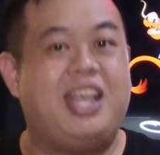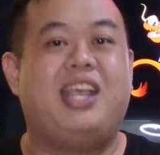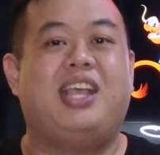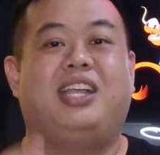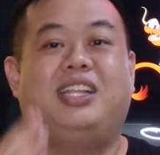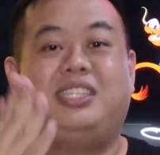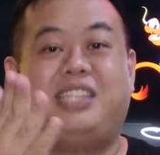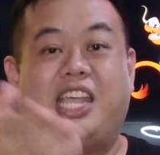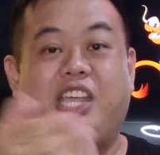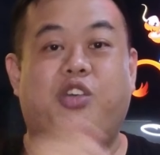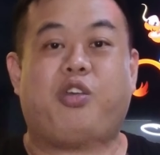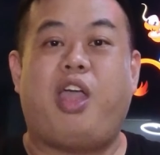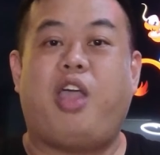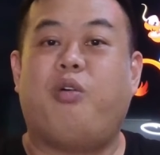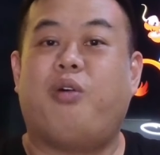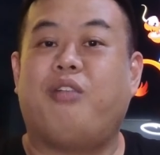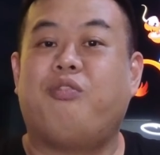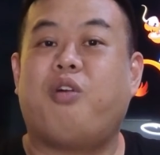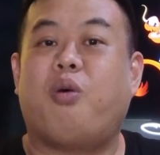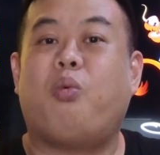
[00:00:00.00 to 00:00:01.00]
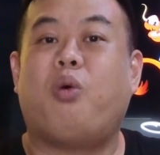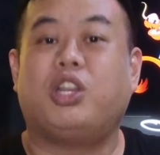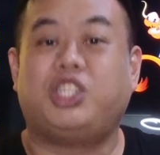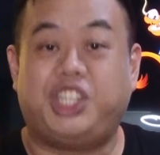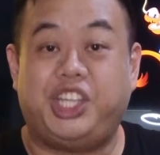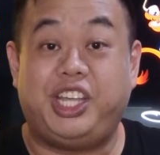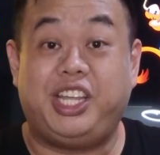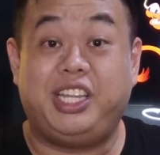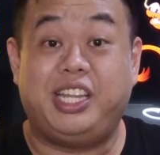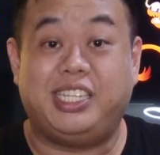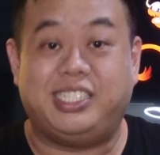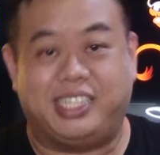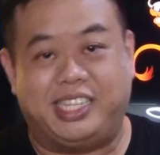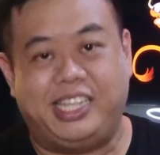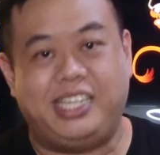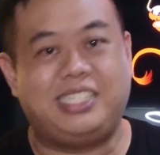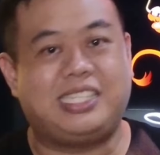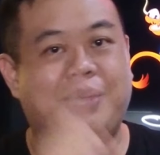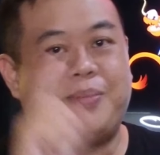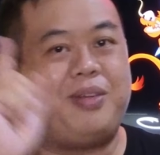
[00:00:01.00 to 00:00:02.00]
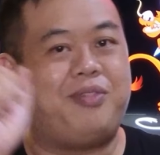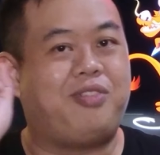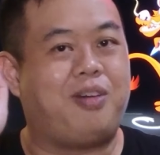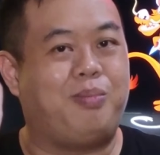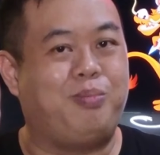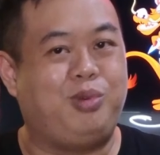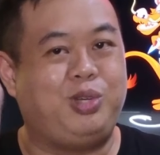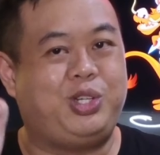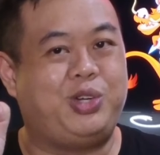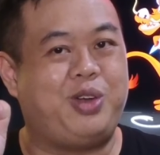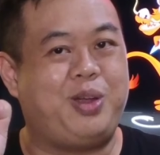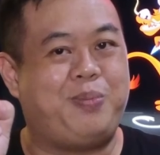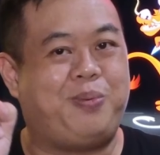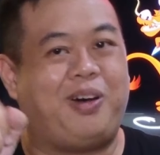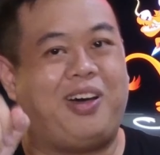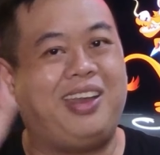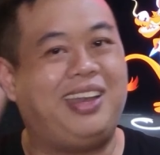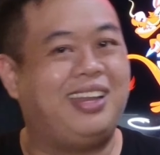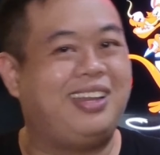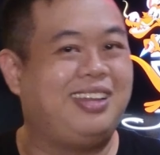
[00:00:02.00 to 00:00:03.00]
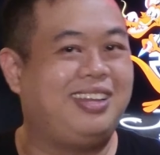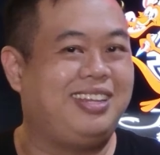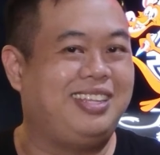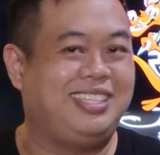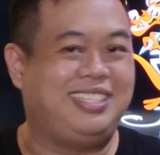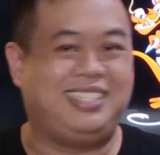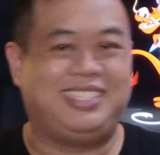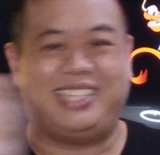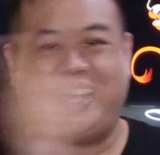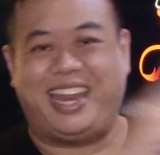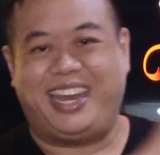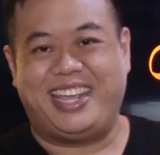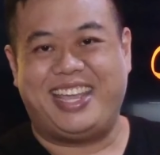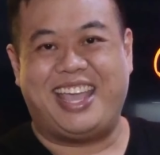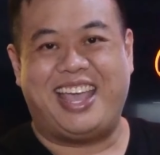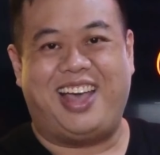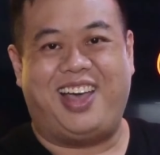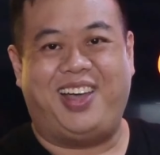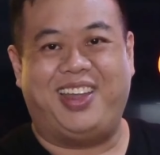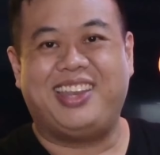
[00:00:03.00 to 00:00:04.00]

Thank you everyone for watching. This is D Simon from Mushu Report, signing out.